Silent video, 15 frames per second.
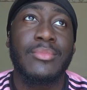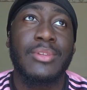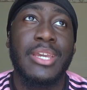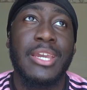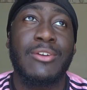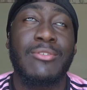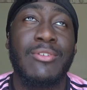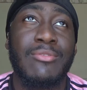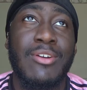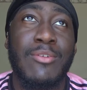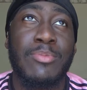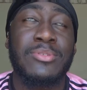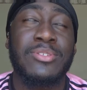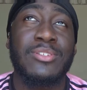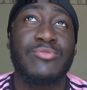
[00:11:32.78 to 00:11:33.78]
it
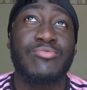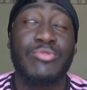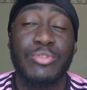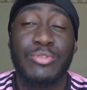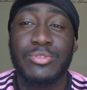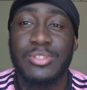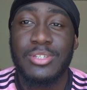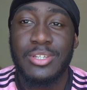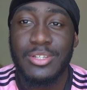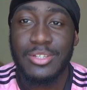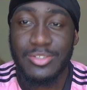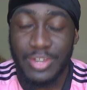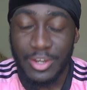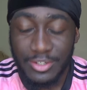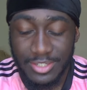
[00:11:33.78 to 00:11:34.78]
represents royalty,
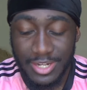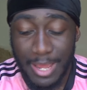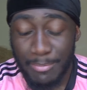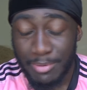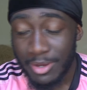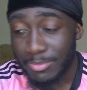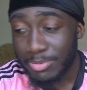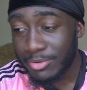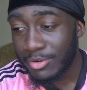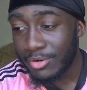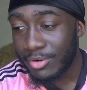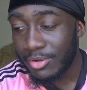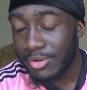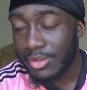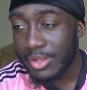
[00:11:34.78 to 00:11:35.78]
so I used to like purple a
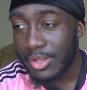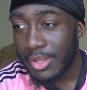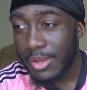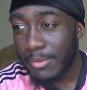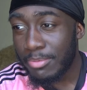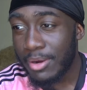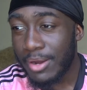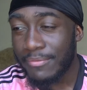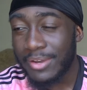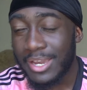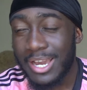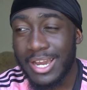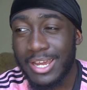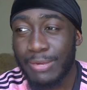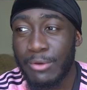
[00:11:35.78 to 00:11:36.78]
lot. But I think
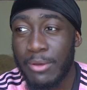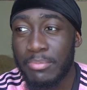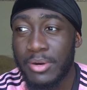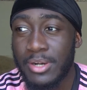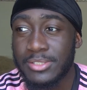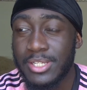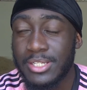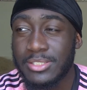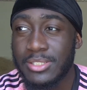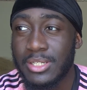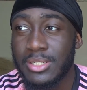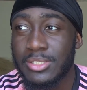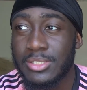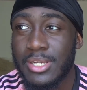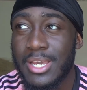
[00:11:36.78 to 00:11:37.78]
I kind of went past that
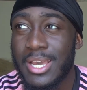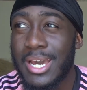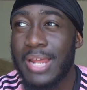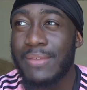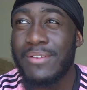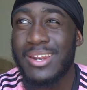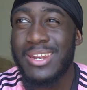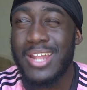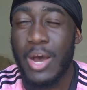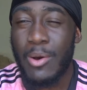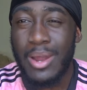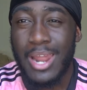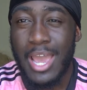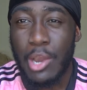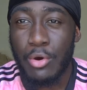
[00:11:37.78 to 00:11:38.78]
stage, and I think now
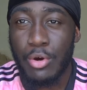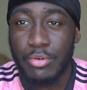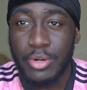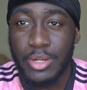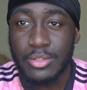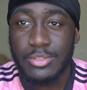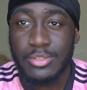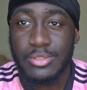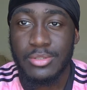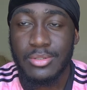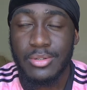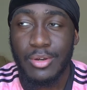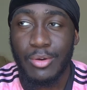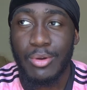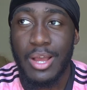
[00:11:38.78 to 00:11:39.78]
I like orange
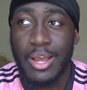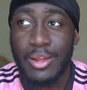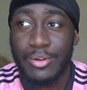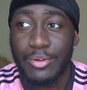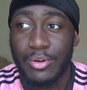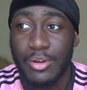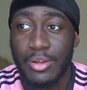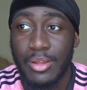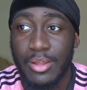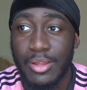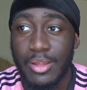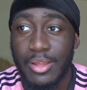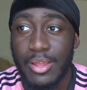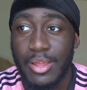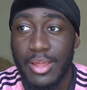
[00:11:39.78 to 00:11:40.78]
quite a lot.
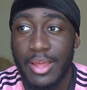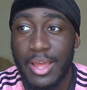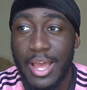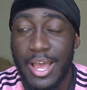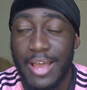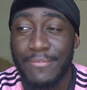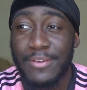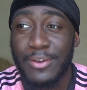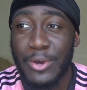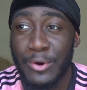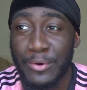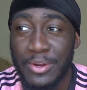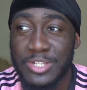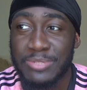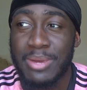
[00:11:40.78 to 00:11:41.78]
I think
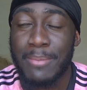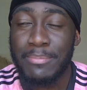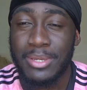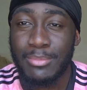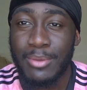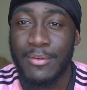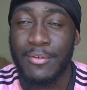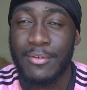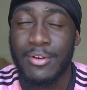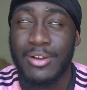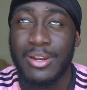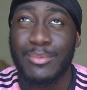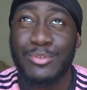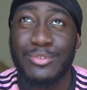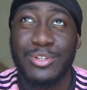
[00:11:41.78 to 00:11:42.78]
orange might be my favorite
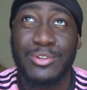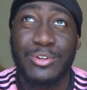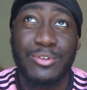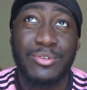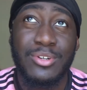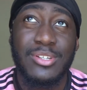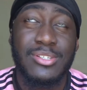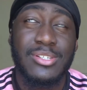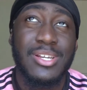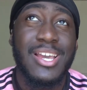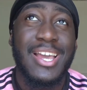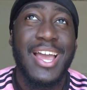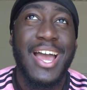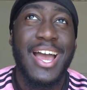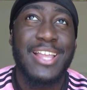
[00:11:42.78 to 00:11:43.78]
color. Between
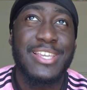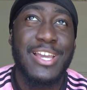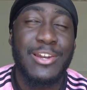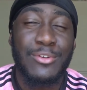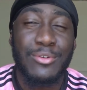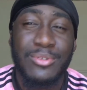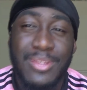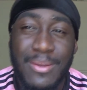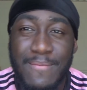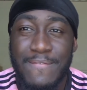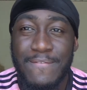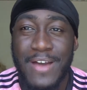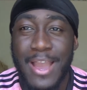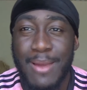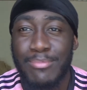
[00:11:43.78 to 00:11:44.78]
orange and yellow, them
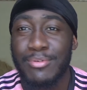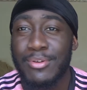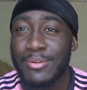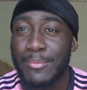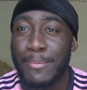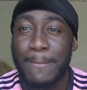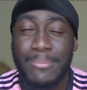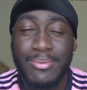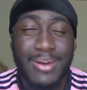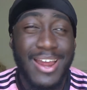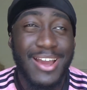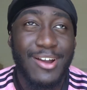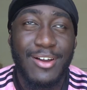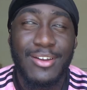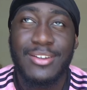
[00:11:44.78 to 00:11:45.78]
vibrant,
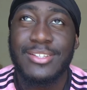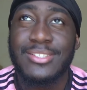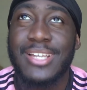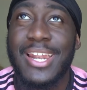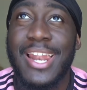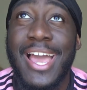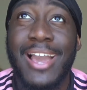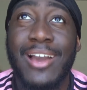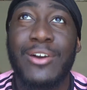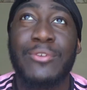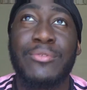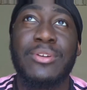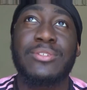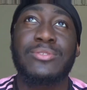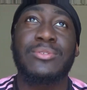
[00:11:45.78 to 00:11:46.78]
bright colors, I like
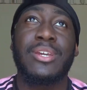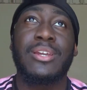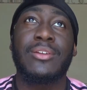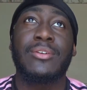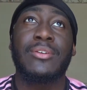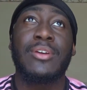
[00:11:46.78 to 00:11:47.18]
orange or yellow.